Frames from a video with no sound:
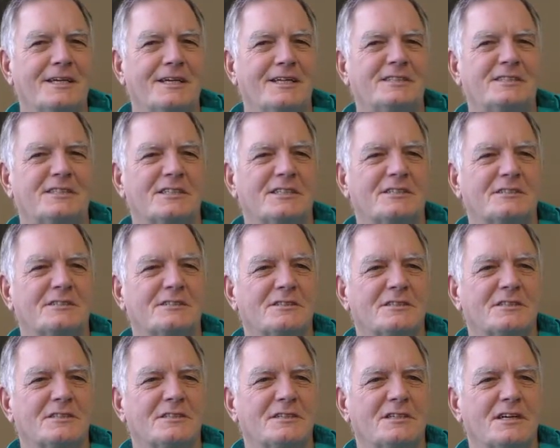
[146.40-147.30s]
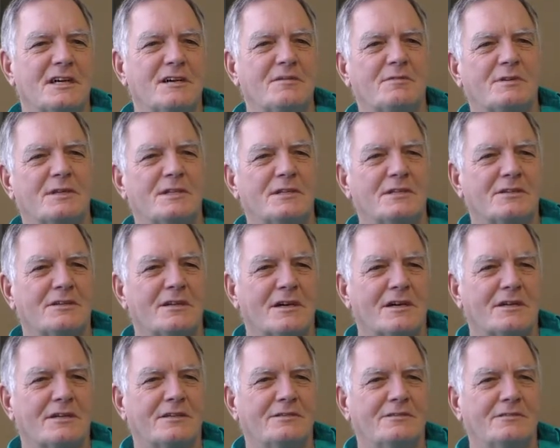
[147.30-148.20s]
says, "I'm going to
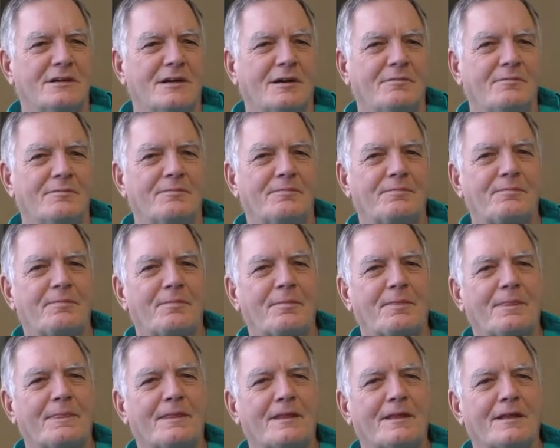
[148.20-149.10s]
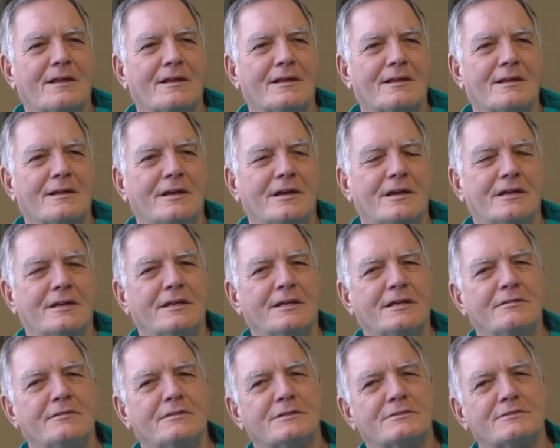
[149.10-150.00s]
lock you up." And
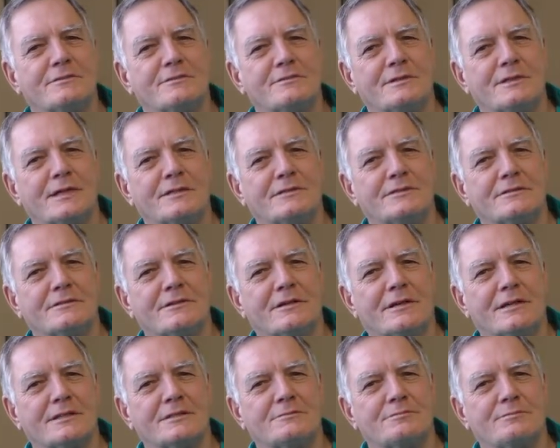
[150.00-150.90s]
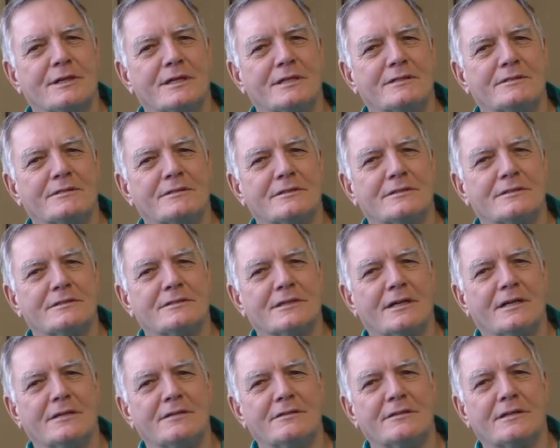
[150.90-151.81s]
he was from Desert Hot Springs, and this
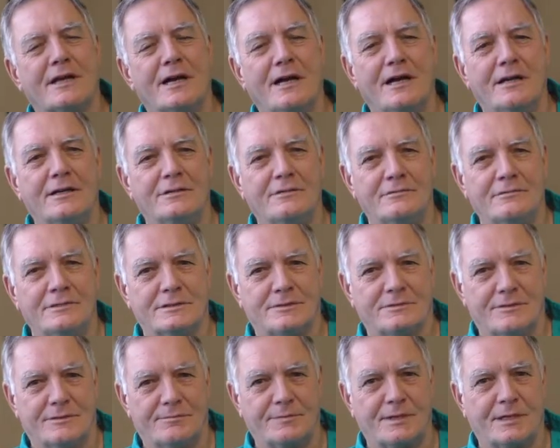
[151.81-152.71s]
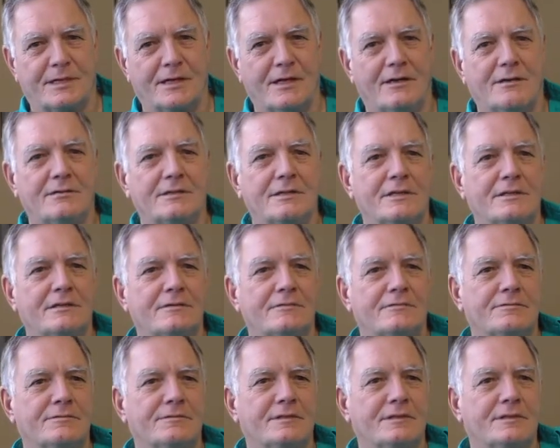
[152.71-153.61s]
other guy who was from a county
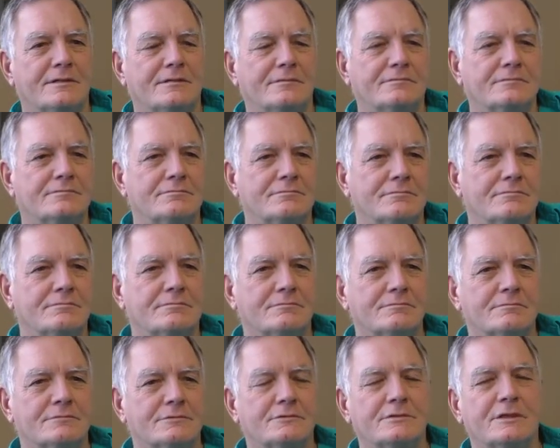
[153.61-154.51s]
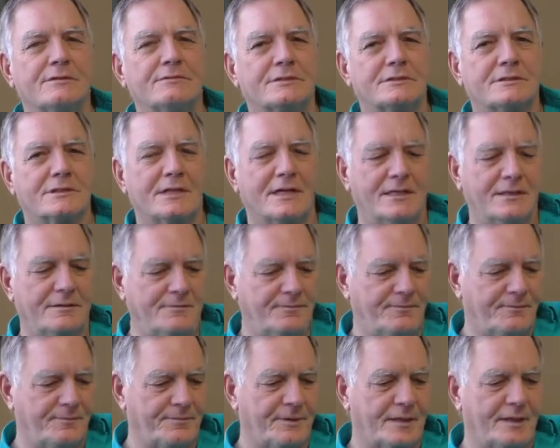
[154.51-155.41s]
of Riverside,
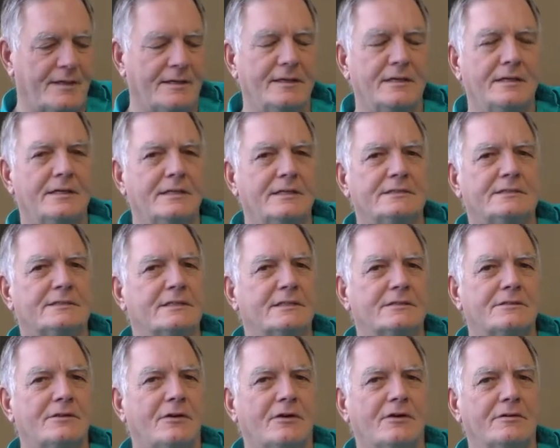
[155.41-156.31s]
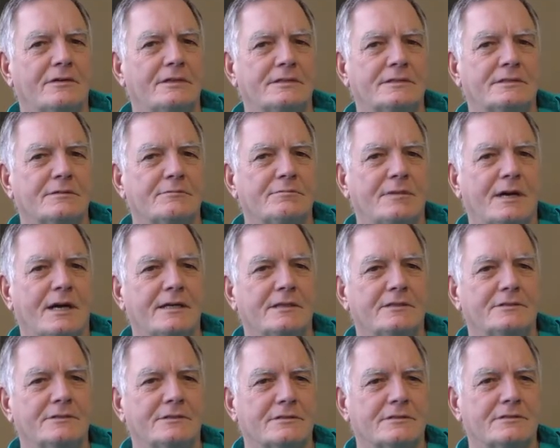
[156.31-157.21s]
he said, "No, he's in
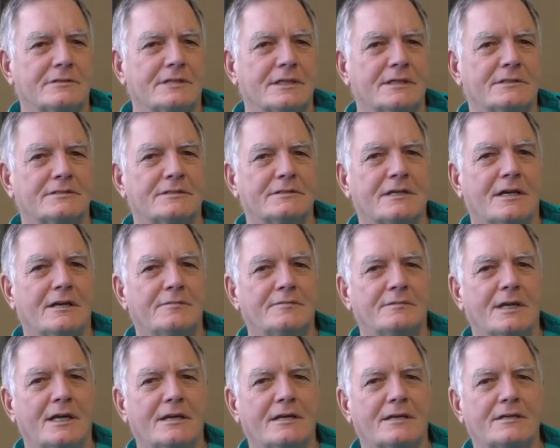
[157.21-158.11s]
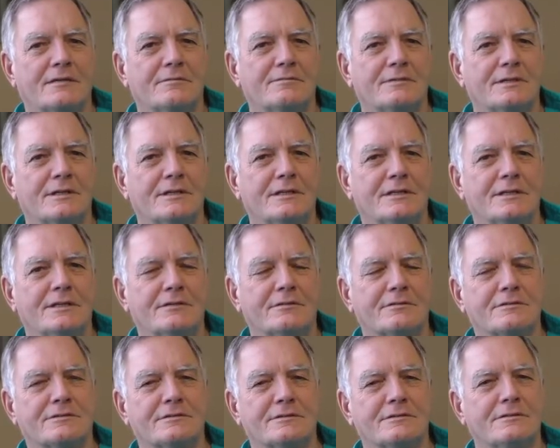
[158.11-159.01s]
my jurisdiction. I'm taking him to
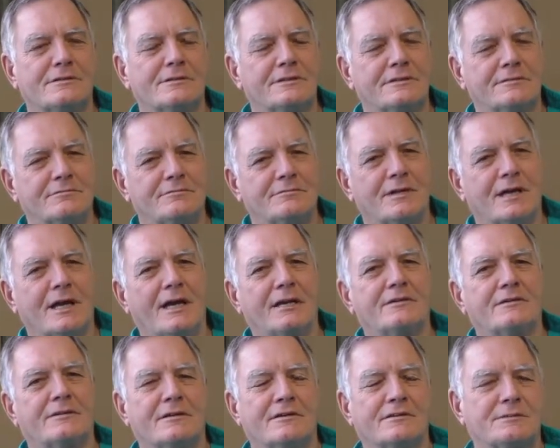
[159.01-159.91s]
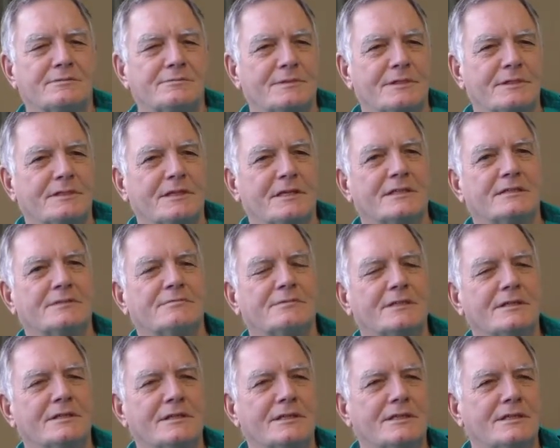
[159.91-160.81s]
Indio." So he handcuffs me and takes
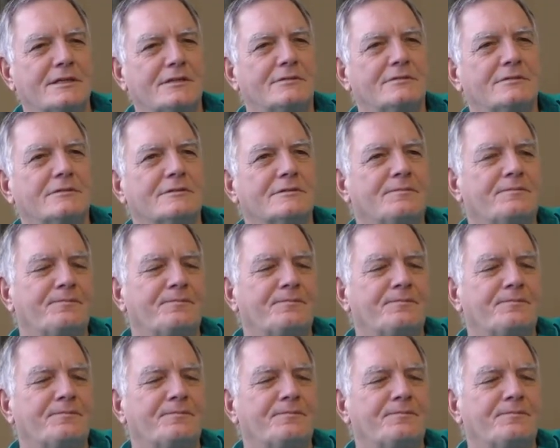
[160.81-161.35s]
me to Indio,